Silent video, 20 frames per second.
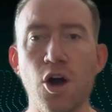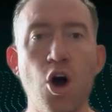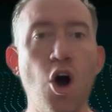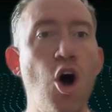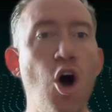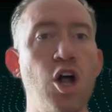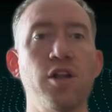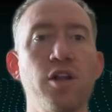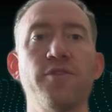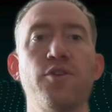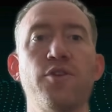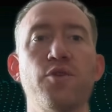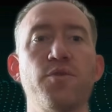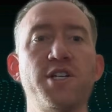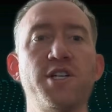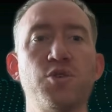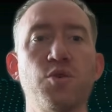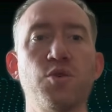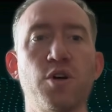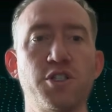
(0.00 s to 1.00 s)
all of the
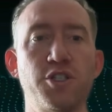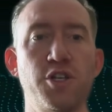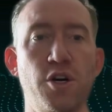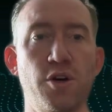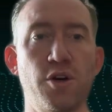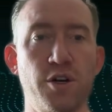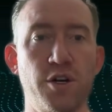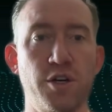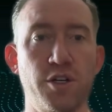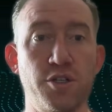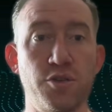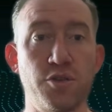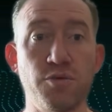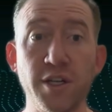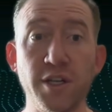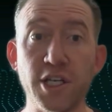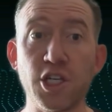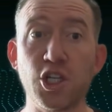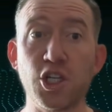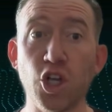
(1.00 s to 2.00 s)
resource owners
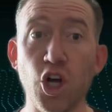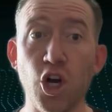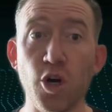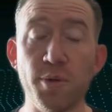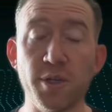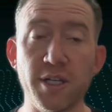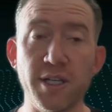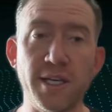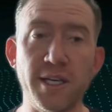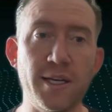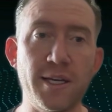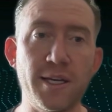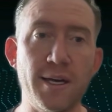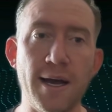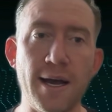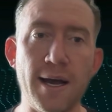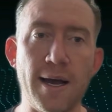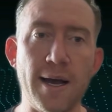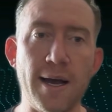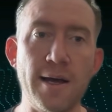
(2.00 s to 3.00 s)
really globally.
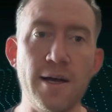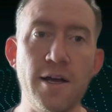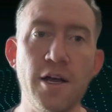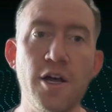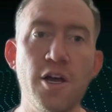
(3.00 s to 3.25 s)
Uh,